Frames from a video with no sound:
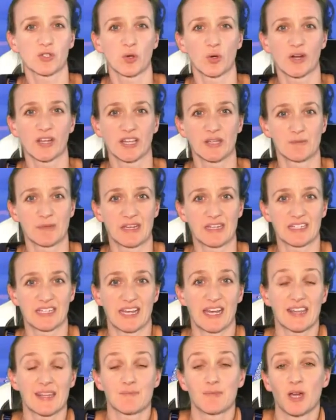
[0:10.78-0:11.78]
of talk in the
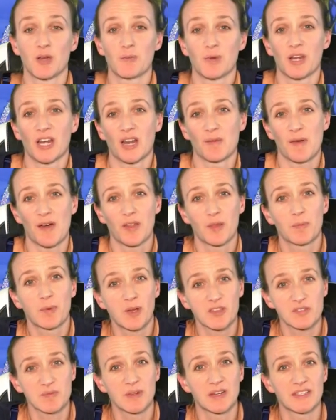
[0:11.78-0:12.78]
media at the moment about the
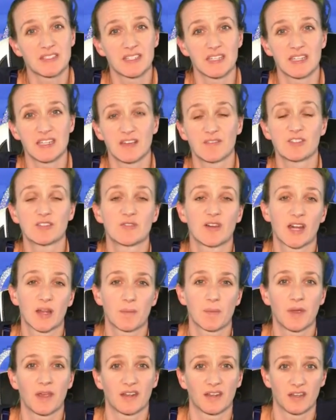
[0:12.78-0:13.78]
possibility of
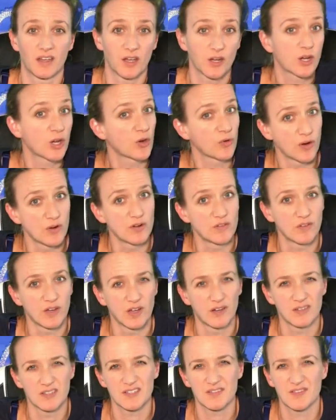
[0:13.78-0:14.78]
developing a
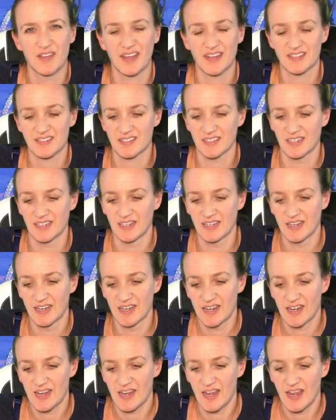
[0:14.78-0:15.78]
coronavirus vaccine.